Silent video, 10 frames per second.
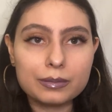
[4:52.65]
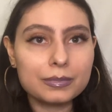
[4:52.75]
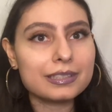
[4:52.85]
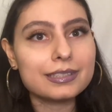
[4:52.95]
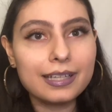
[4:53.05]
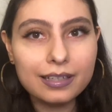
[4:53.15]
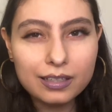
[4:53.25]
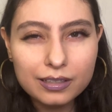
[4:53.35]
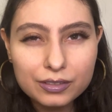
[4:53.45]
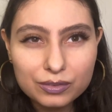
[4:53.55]
because
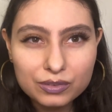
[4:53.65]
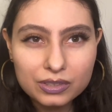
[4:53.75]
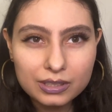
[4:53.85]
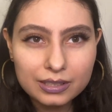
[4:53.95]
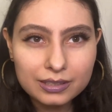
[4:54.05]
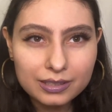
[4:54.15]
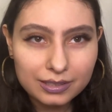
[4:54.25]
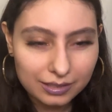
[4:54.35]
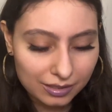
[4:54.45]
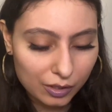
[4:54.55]
Ella used this.
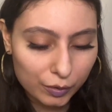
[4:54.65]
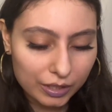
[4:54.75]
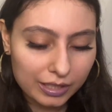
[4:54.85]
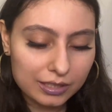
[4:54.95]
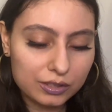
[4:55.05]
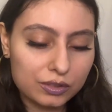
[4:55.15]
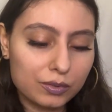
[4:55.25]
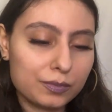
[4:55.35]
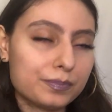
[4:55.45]
Okay, so